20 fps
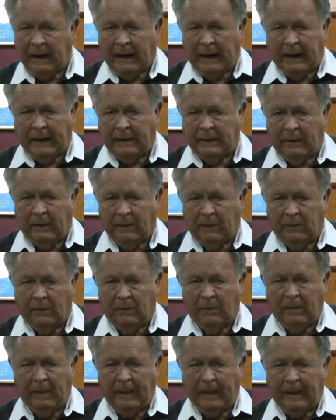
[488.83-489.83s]
I
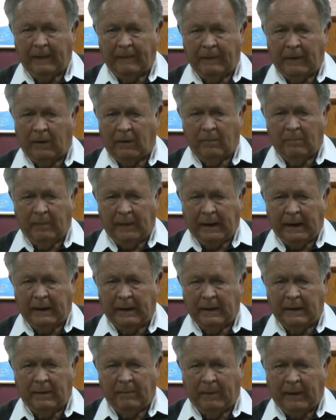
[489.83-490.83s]
know there are men
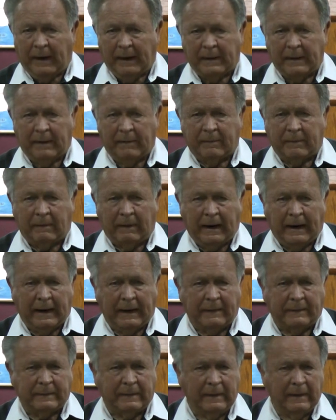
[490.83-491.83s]
in the body of
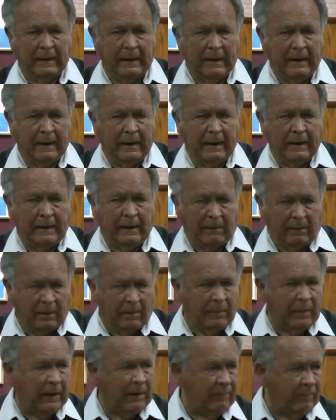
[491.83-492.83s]
Christ that are
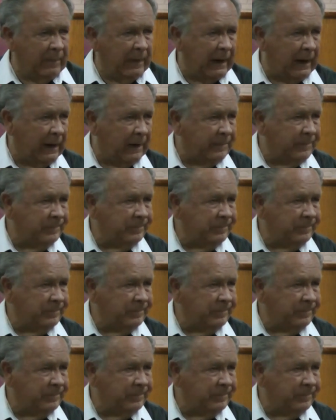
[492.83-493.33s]
above me.